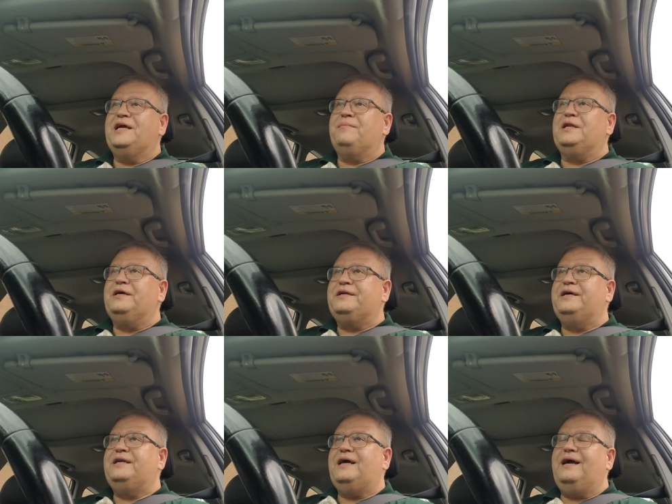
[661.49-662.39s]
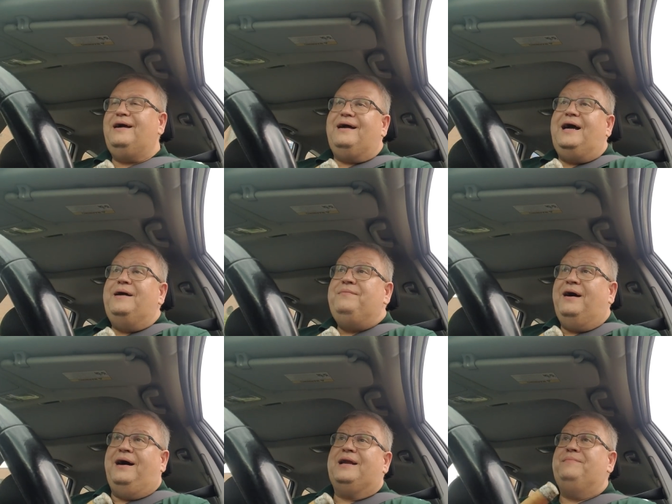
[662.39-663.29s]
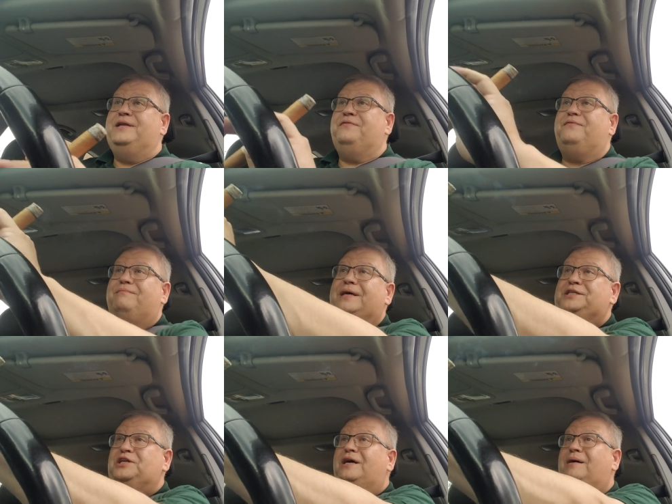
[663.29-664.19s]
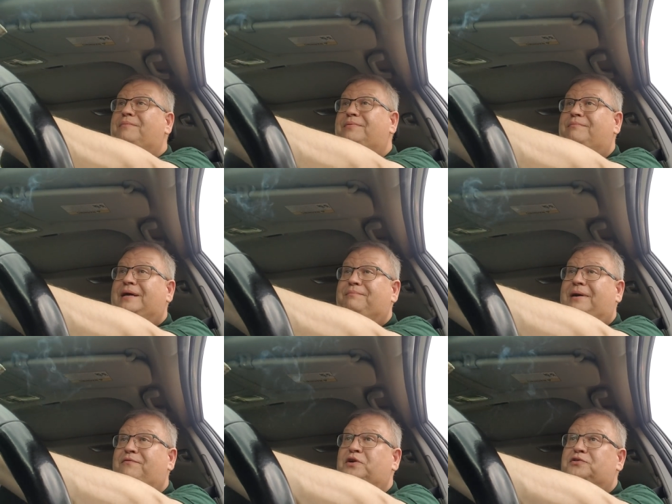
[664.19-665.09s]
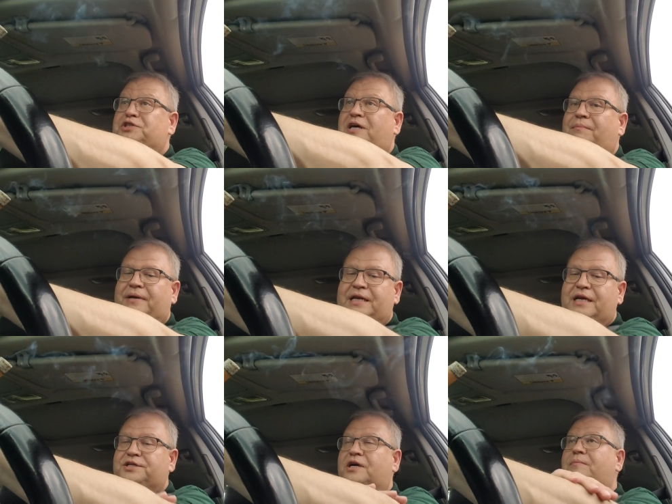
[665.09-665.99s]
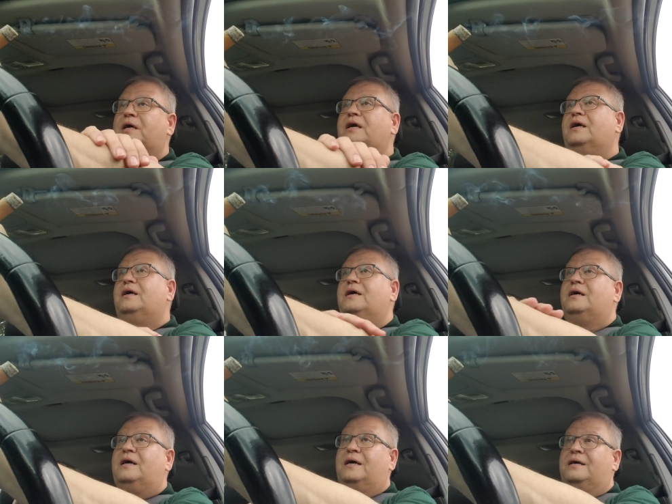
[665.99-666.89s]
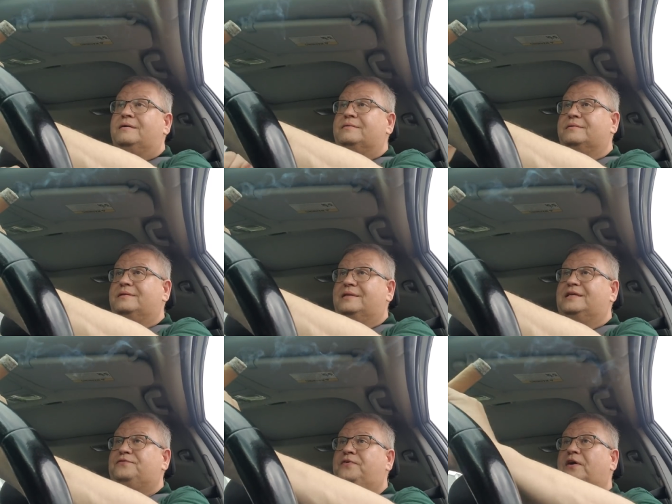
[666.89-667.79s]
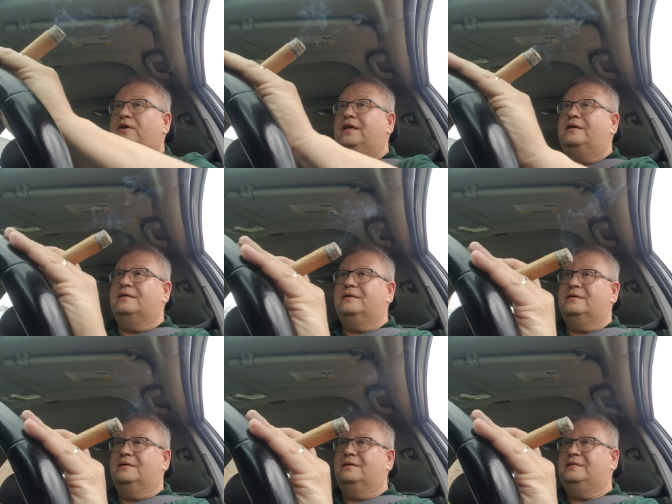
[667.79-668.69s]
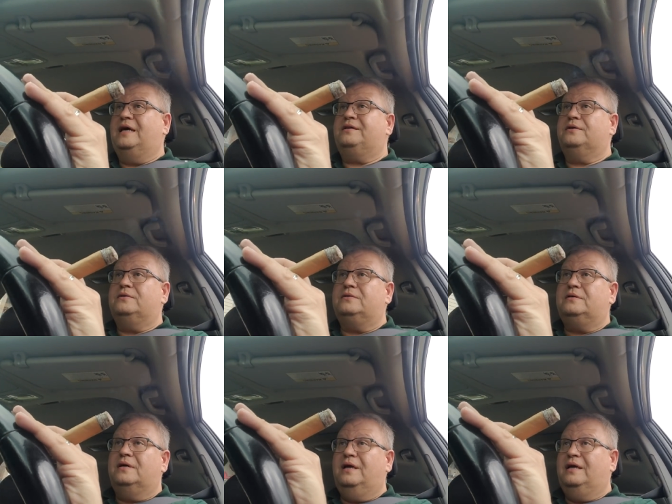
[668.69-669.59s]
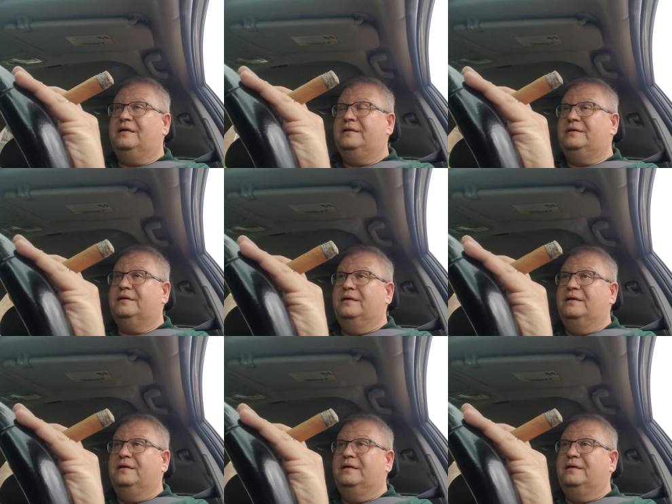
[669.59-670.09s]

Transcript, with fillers: am a Luddite. I, am not. I mean, if my job, my, my real job, my day job, uh, is very technical, and